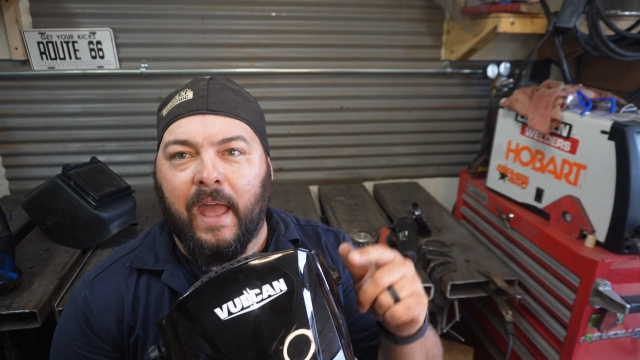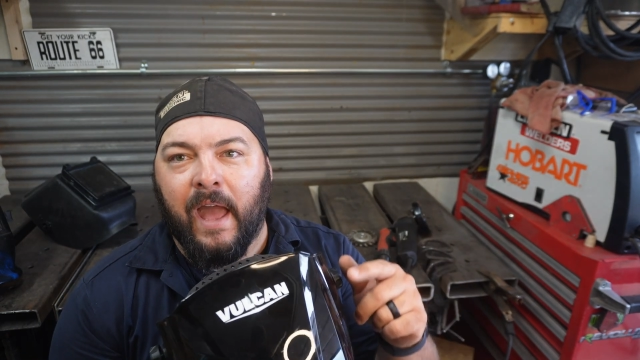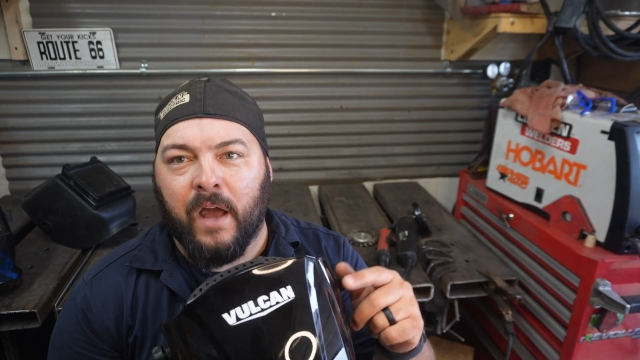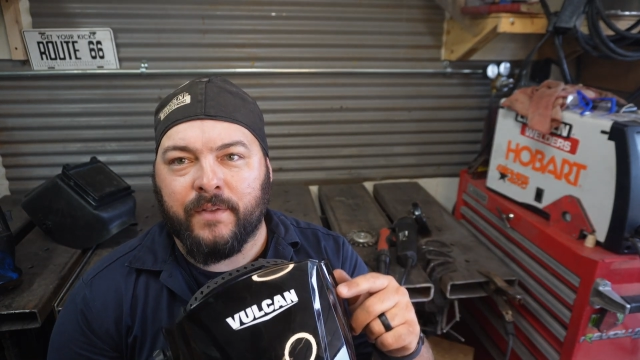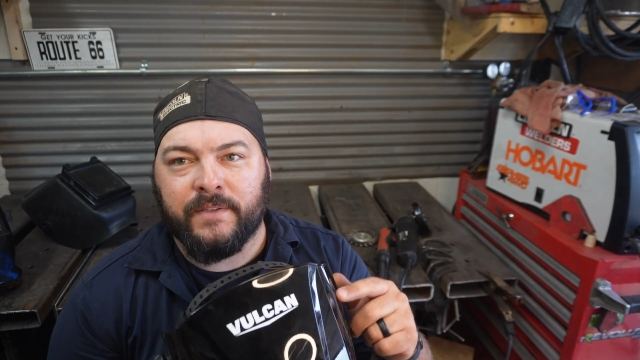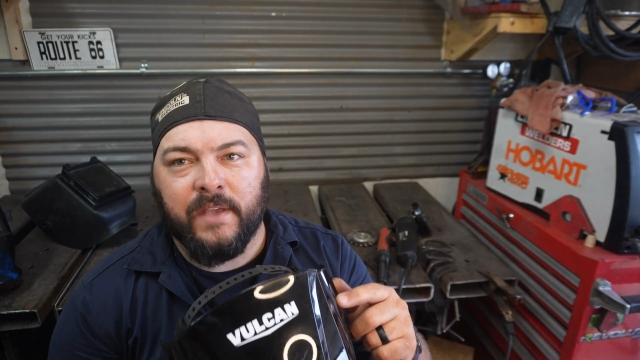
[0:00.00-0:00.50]

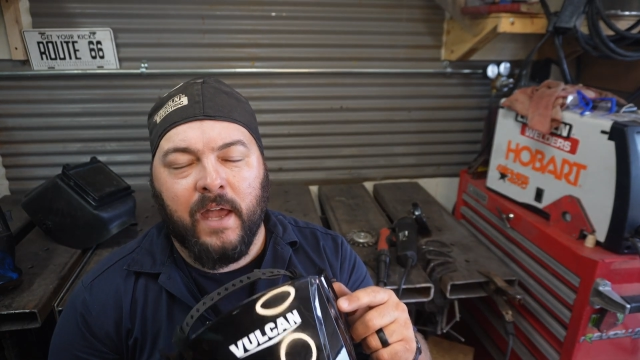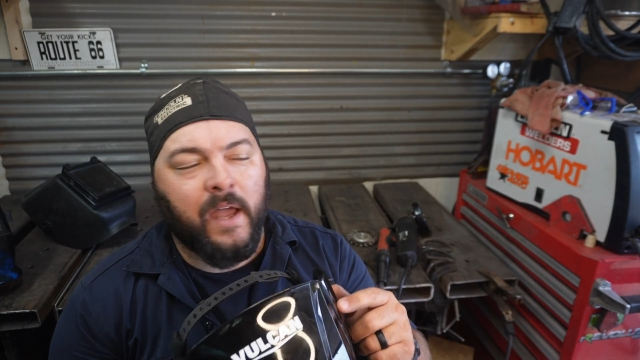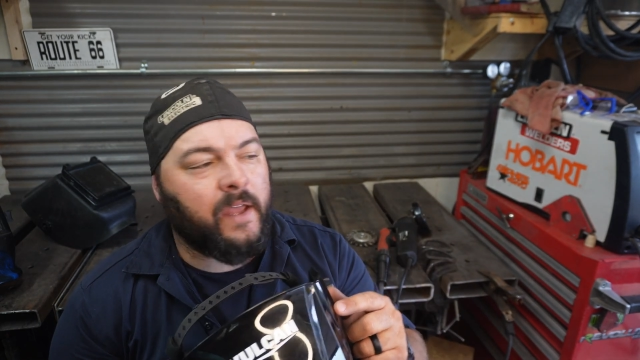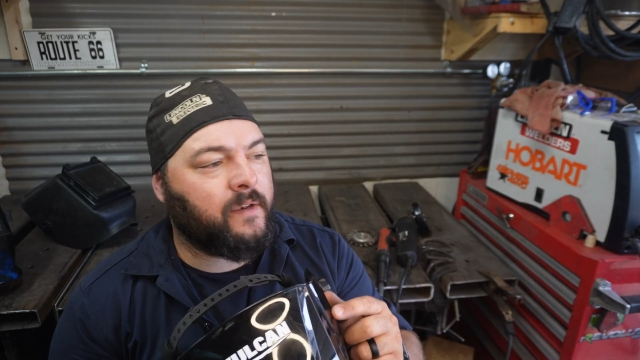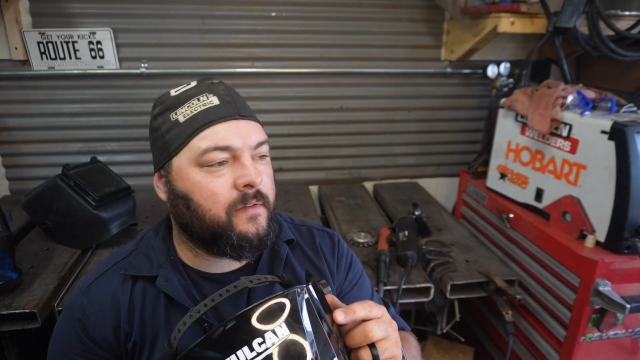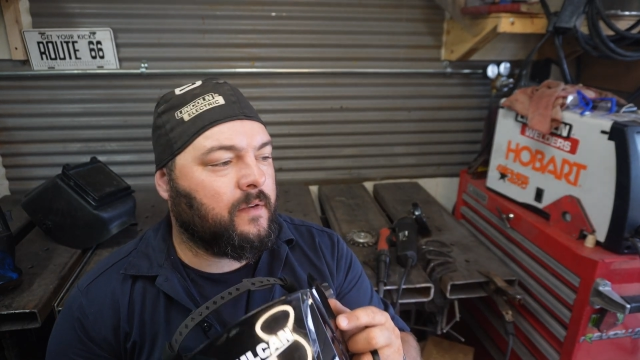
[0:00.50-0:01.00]

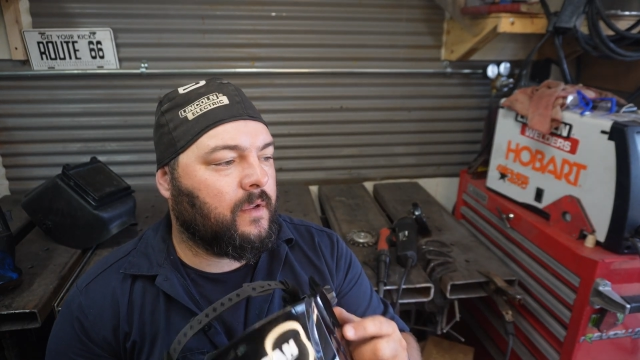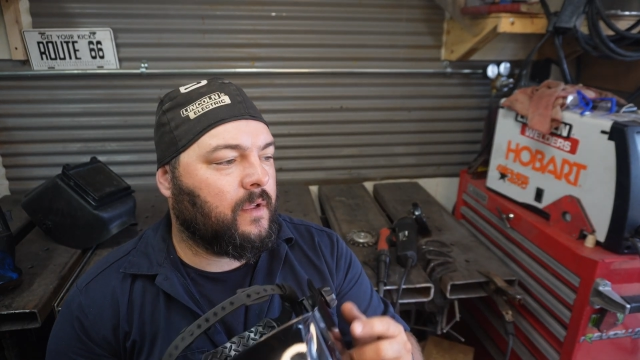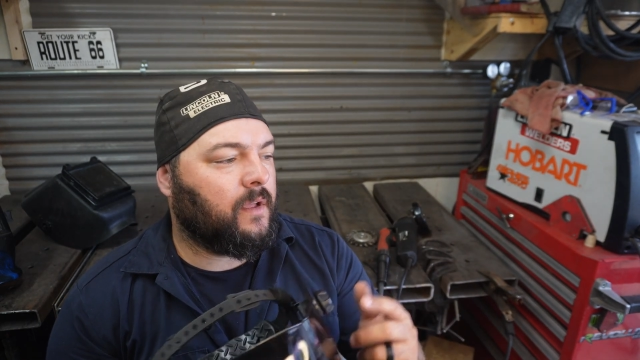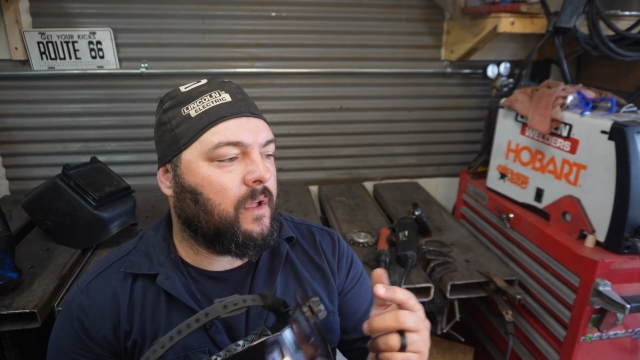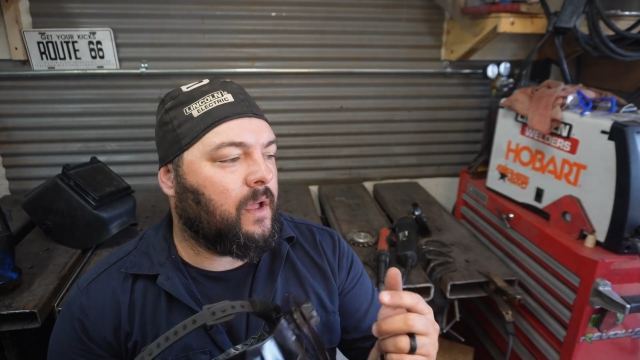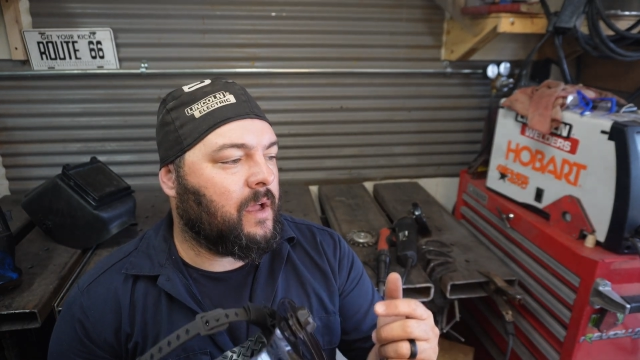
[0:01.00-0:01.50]
outside,
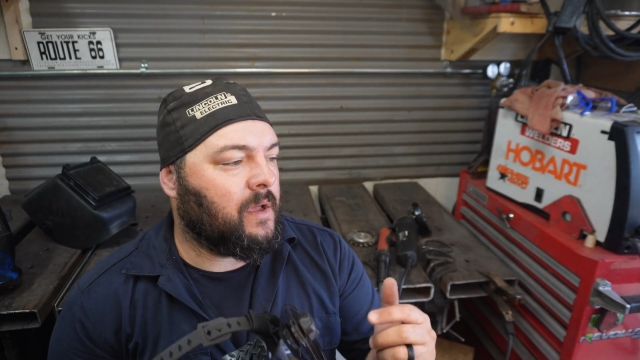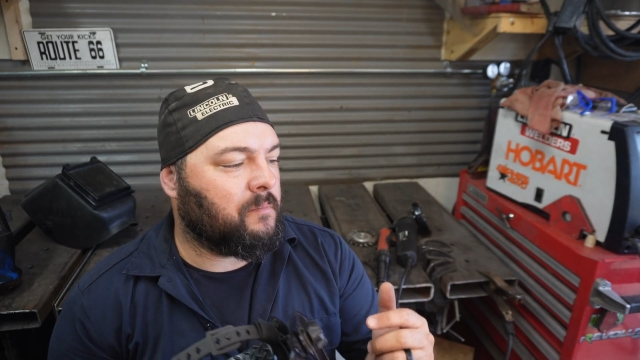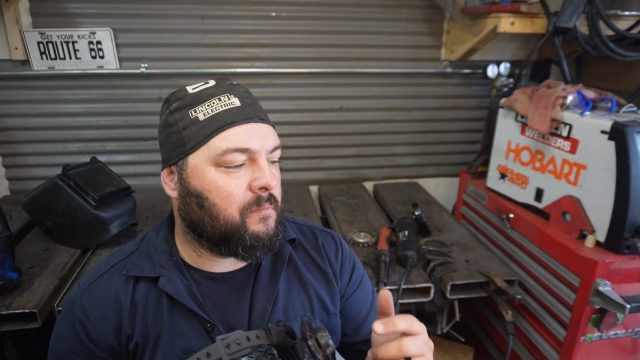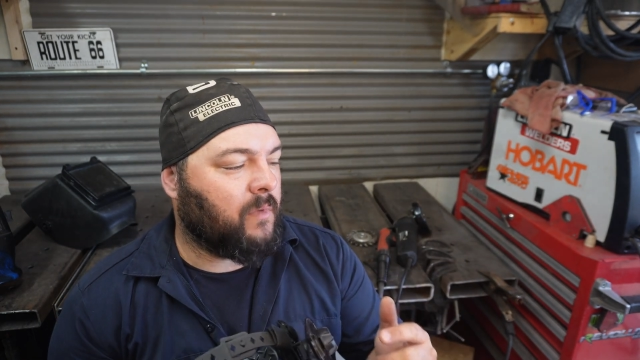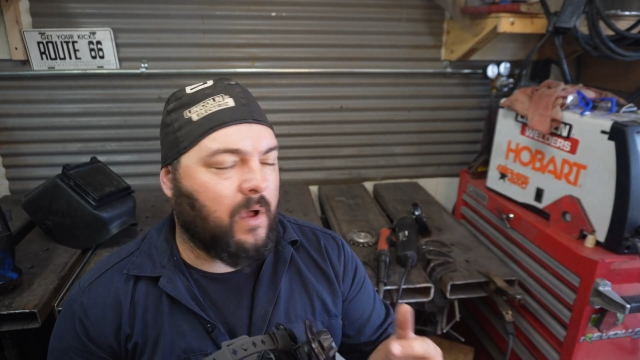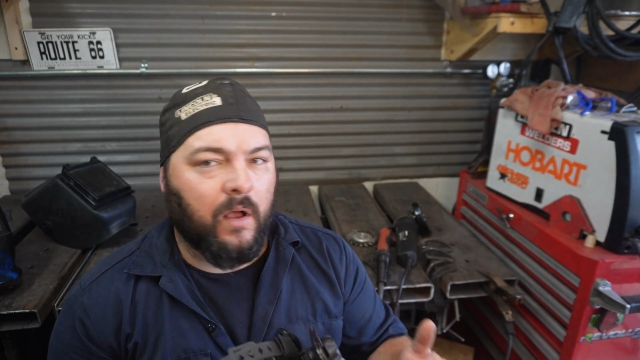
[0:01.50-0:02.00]
kind